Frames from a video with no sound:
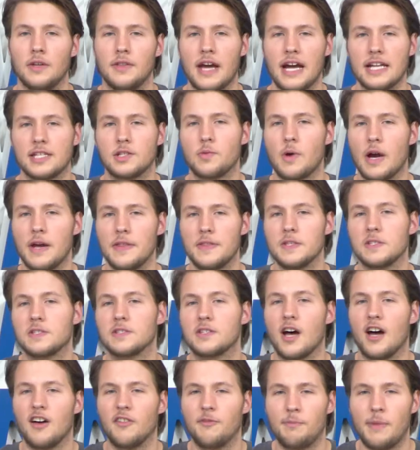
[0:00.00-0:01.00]
That's why this
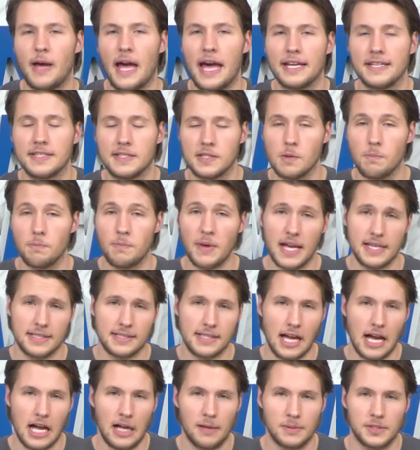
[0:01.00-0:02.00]
Tuff Bag is the best
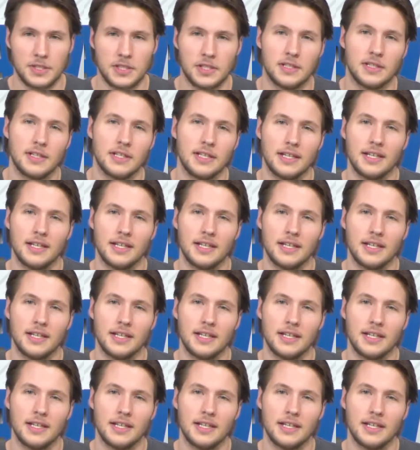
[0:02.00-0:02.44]
option.